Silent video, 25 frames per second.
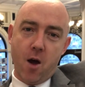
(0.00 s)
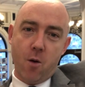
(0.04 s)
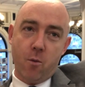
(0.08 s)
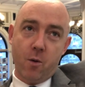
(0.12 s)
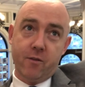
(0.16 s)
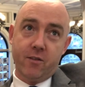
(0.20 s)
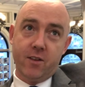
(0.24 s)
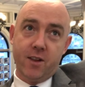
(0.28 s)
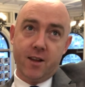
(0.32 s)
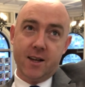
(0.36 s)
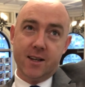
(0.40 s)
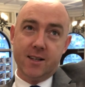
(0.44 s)

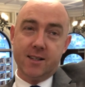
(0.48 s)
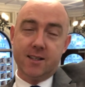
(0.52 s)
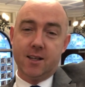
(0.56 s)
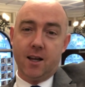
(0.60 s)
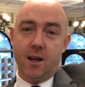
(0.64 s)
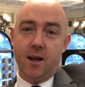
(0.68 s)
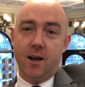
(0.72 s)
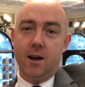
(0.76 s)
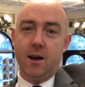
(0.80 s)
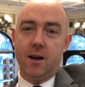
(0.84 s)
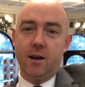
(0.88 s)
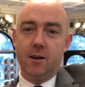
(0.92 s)
whether there's,
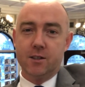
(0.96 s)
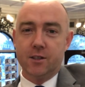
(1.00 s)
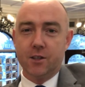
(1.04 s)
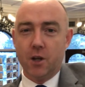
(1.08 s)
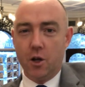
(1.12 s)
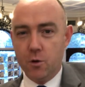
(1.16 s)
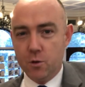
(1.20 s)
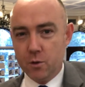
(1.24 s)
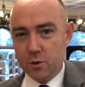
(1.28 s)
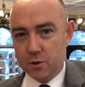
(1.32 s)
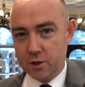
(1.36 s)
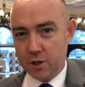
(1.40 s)

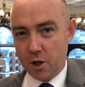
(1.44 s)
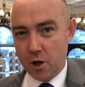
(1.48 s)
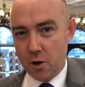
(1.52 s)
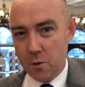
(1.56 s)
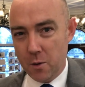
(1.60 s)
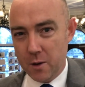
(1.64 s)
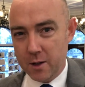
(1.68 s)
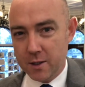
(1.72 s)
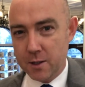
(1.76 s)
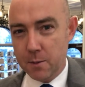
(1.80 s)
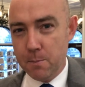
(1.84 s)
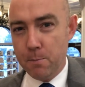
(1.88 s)
so
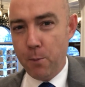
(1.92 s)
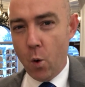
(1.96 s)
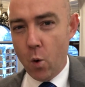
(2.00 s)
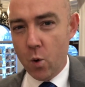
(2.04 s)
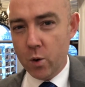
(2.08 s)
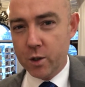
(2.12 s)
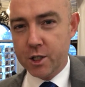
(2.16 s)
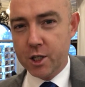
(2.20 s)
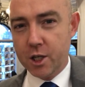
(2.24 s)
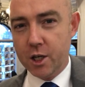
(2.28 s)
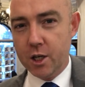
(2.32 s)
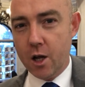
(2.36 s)
it's
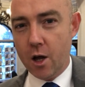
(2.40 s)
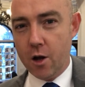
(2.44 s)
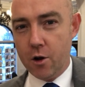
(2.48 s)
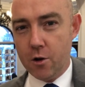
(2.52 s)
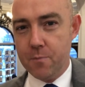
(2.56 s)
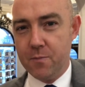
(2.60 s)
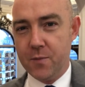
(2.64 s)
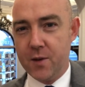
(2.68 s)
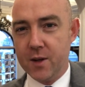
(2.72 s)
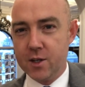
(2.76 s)
important to note,